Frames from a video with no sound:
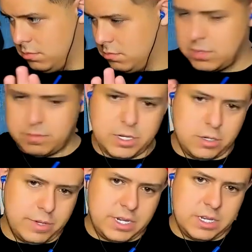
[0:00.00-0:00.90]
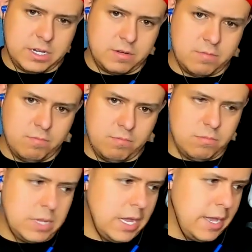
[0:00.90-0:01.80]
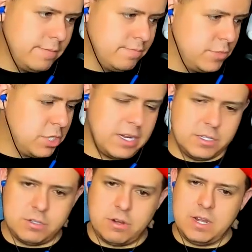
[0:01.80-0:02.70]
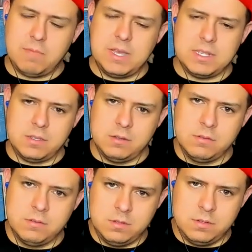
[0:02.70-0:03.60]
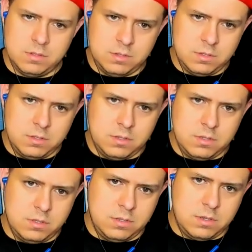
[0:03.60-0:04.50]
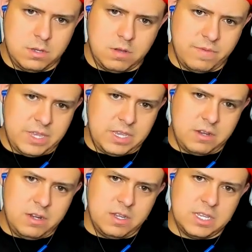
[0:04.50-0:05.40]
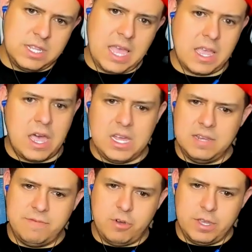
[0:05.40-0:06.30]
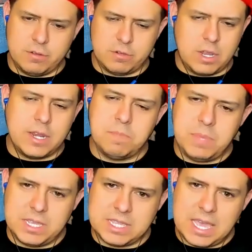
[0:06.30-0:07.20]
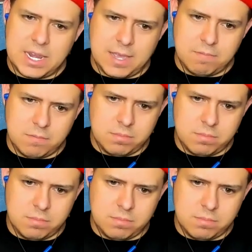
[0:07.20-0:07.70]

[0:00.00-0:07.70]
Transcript: What are we doing here? Trying to strain a muscle. Over here looking like olive oil, trying to pick that up.